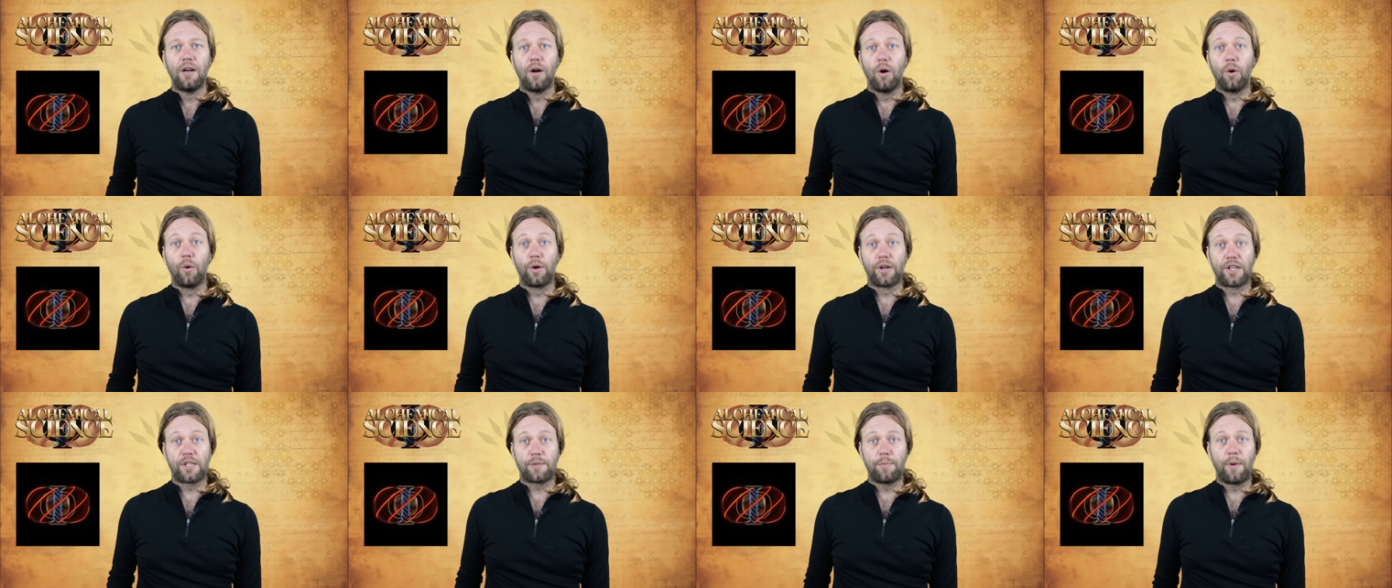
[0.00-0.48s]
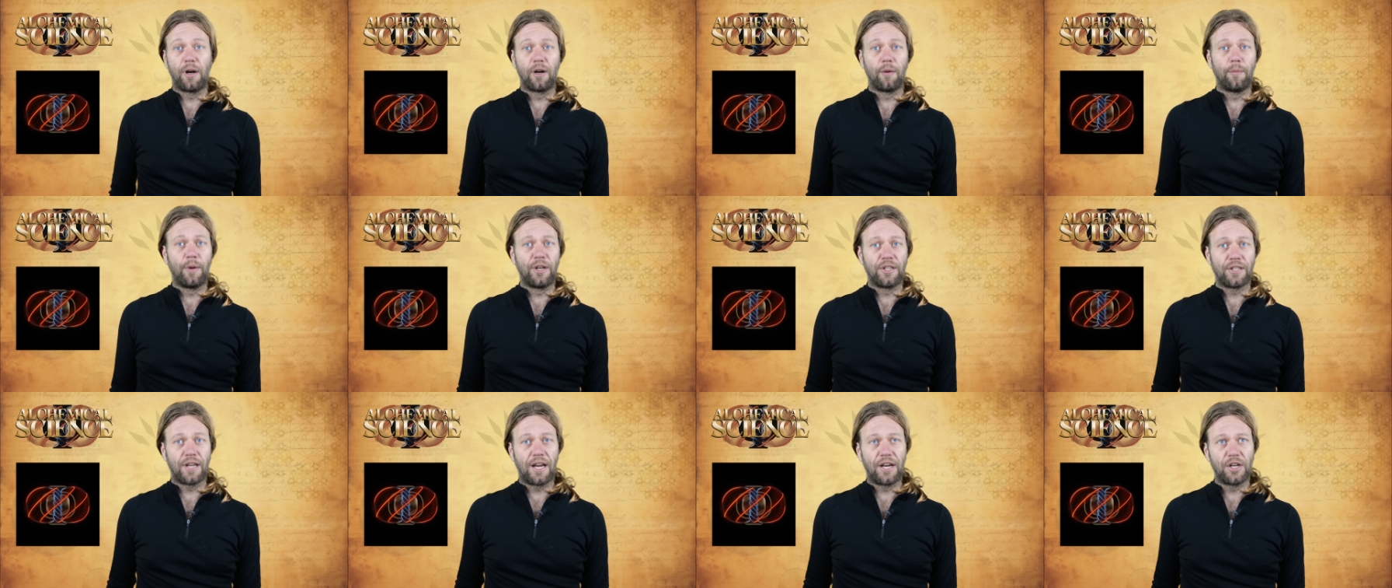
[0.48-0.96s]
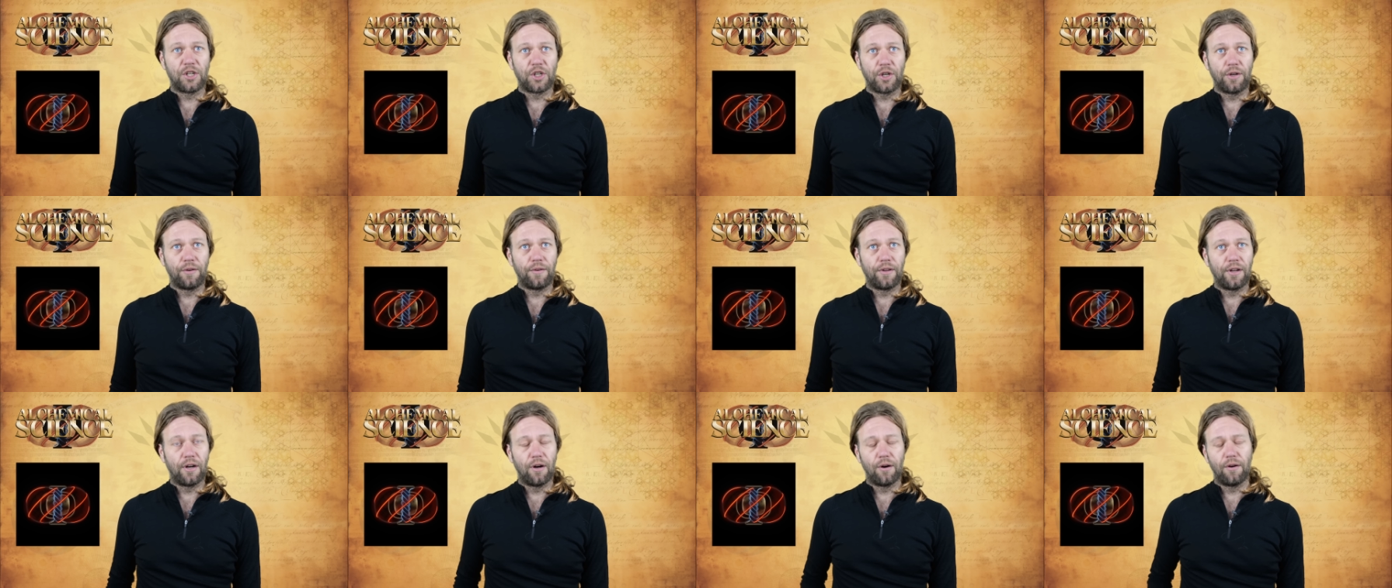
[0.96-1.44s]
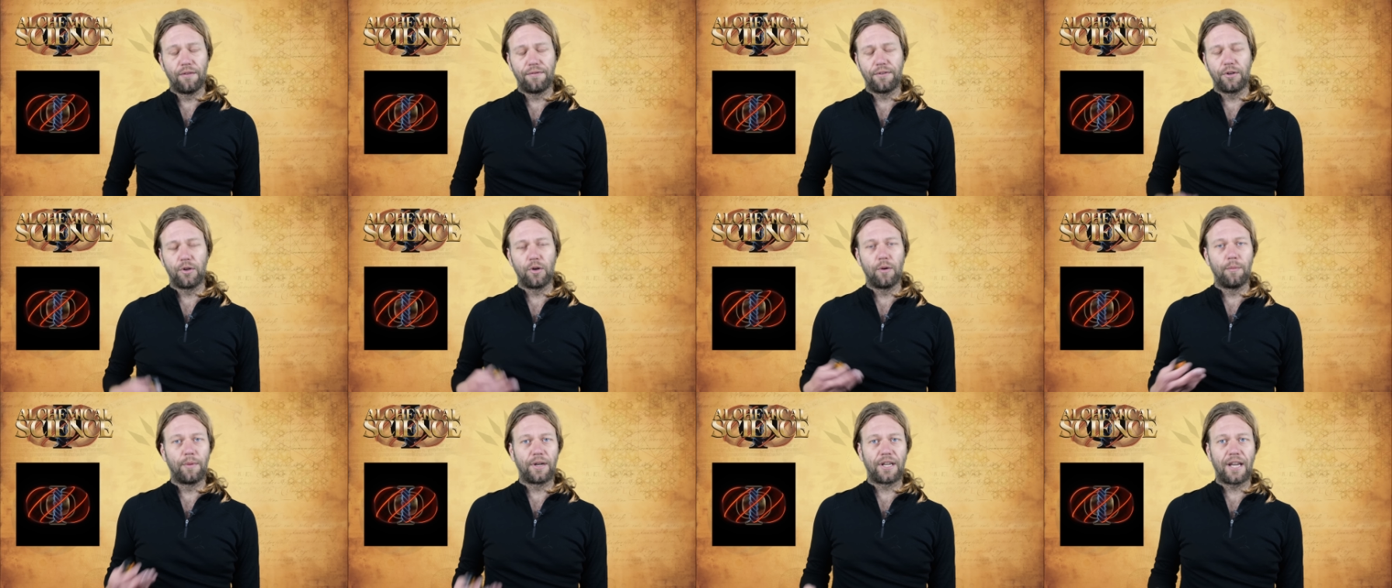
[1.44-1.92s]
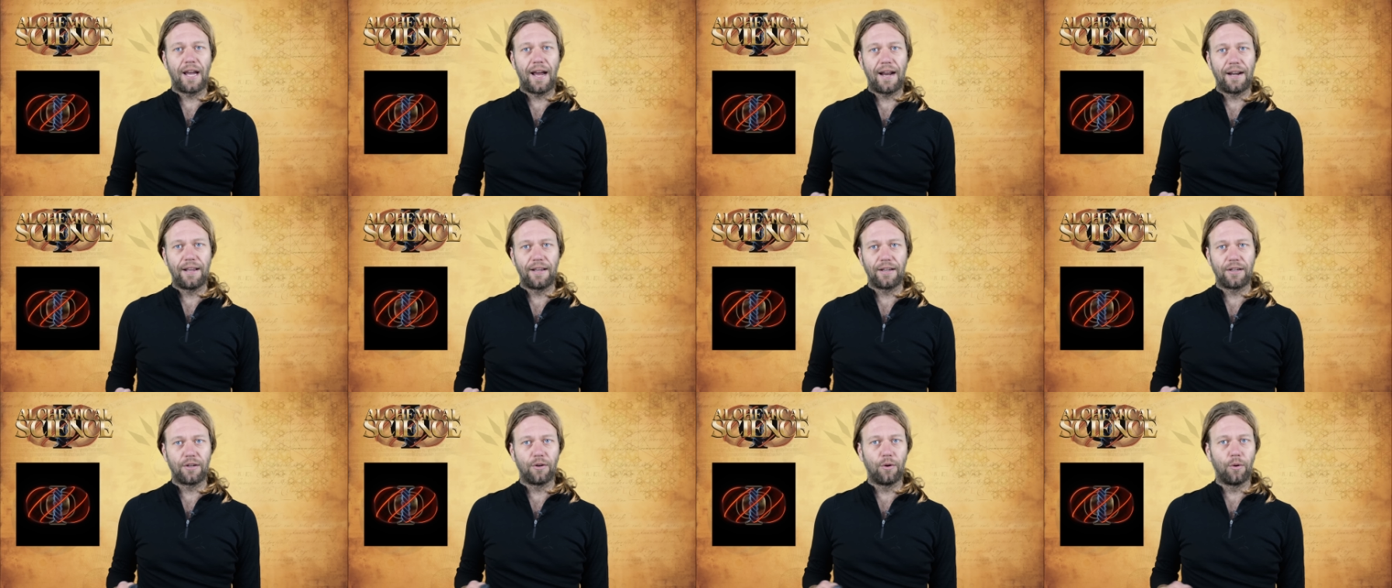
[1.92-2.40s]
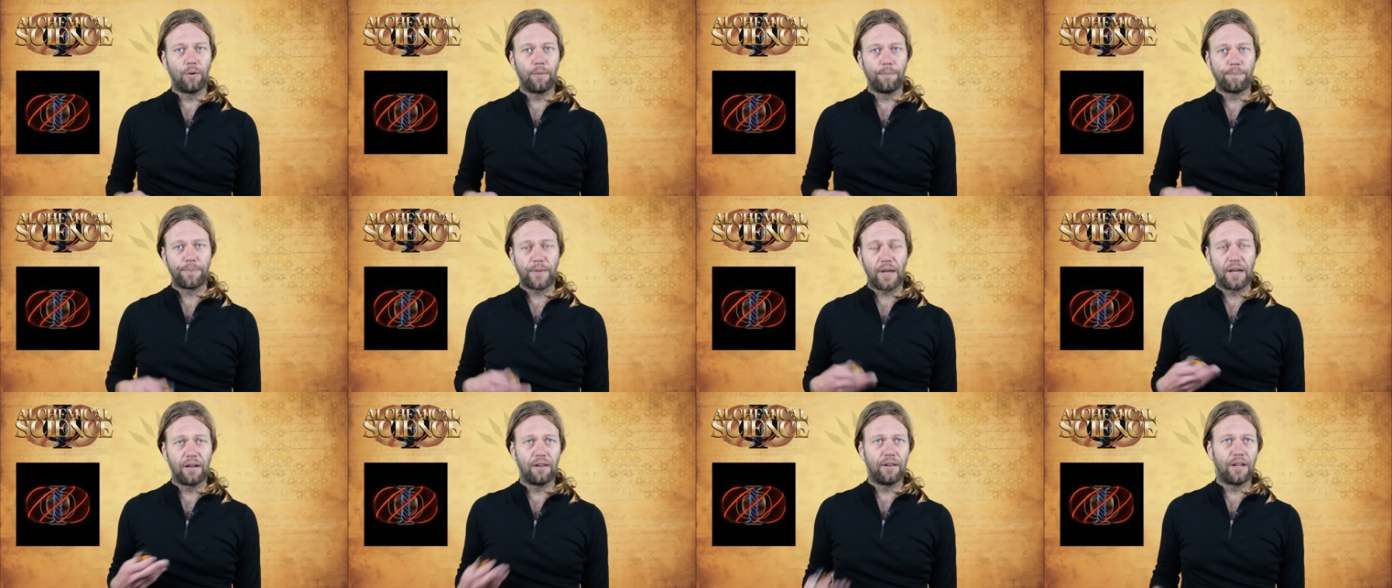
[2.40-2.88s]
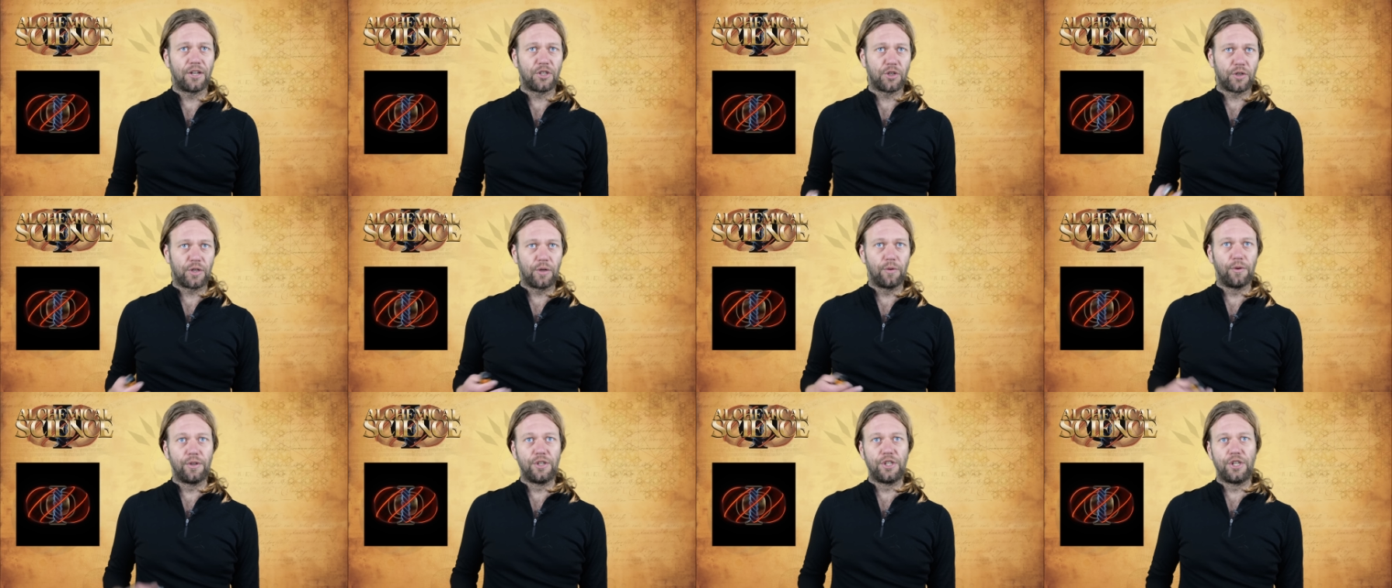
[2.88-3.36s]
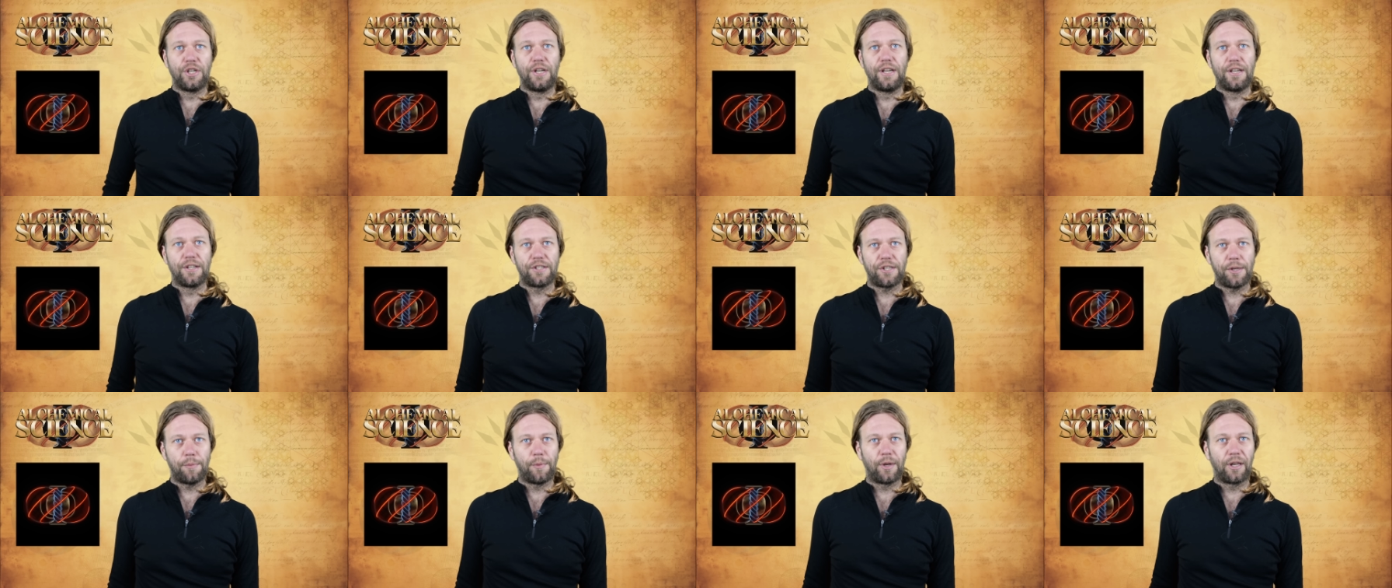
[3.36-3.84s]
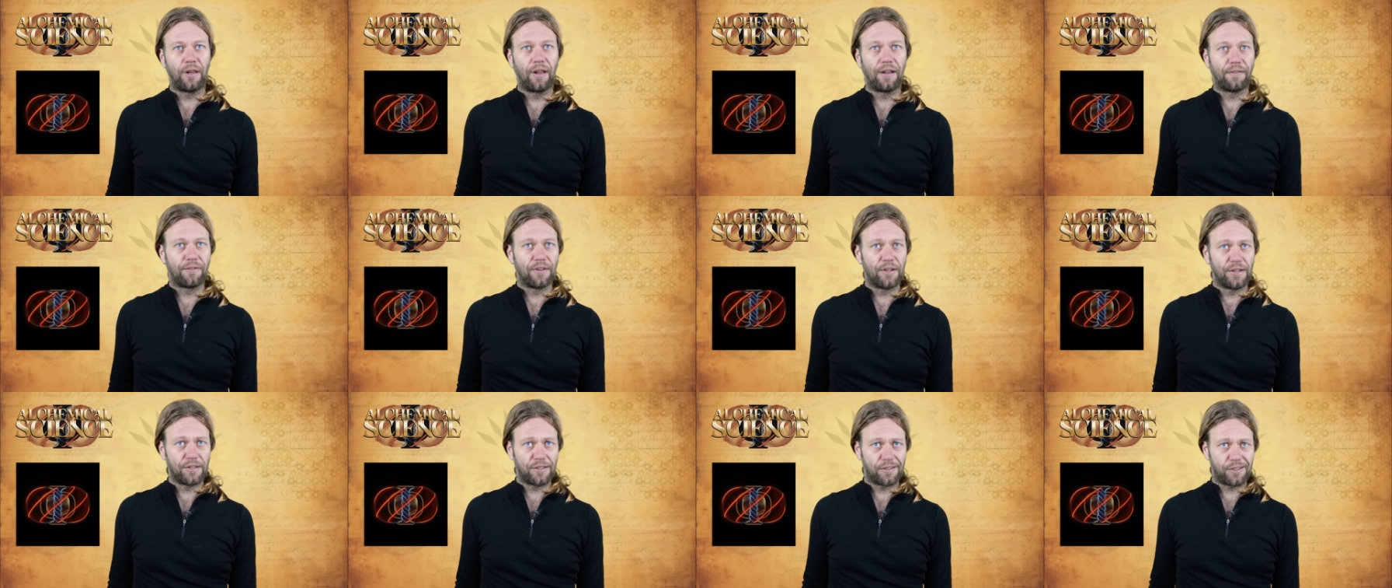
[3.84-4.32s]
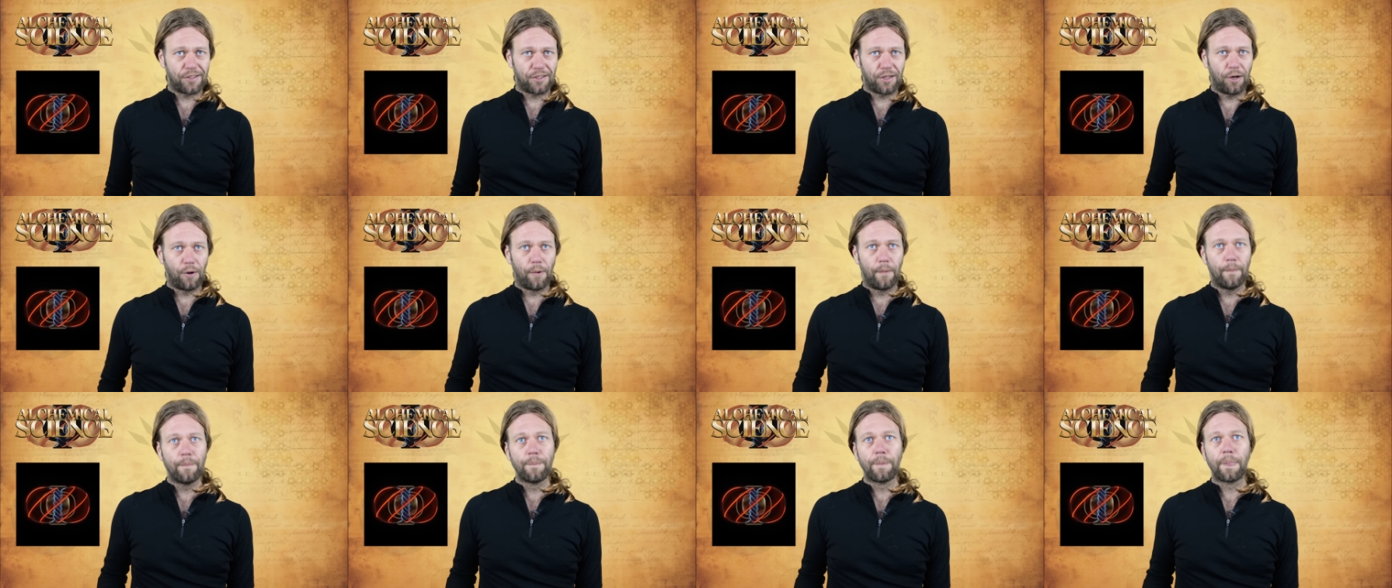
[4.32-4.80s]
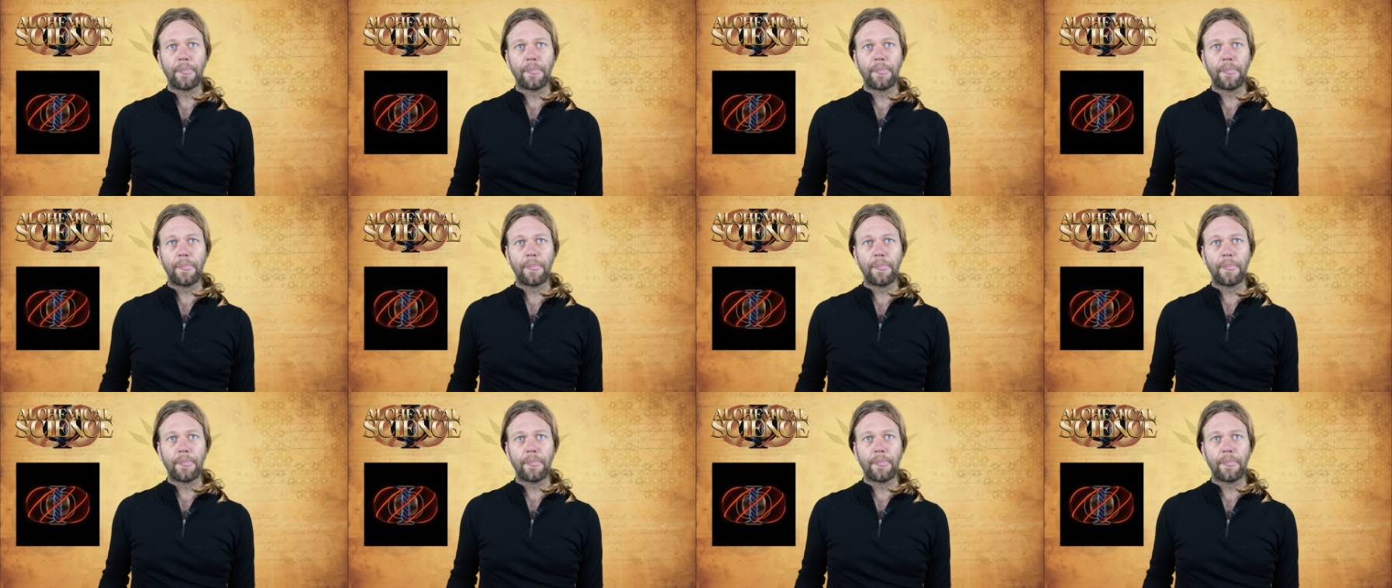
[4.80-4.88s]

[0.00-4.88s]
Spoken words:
or experimentation, you know, if you're a mechanic or an electrical engineer, something like this. So